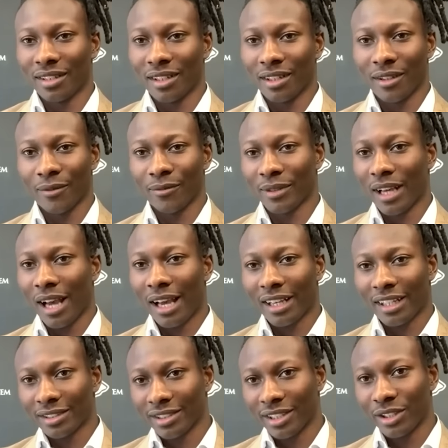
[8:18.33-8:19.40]
Um, God
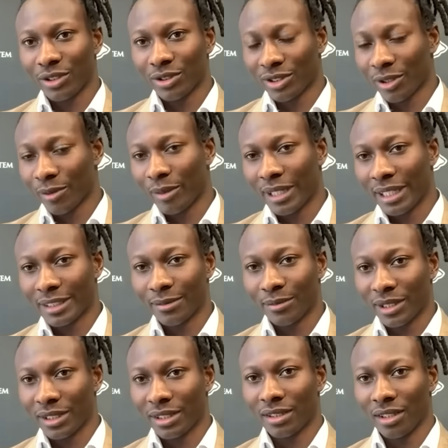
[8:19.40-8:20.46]
continues to bless
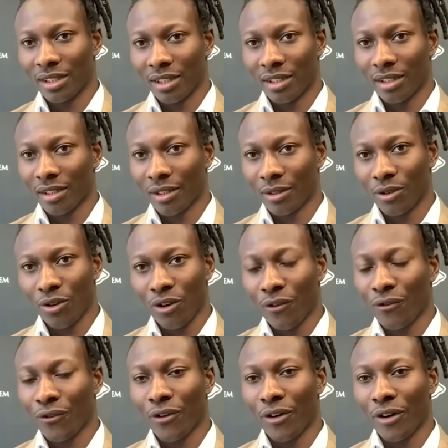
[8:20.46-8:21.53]
me uh, going
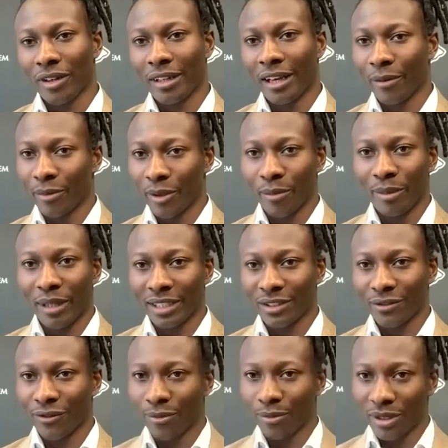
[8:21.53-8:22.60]
forward. That'll be a
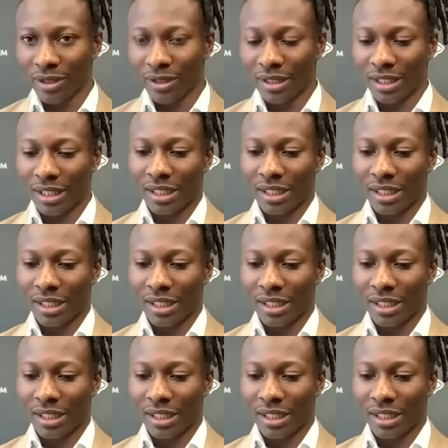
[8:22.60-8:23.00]
blessing for me.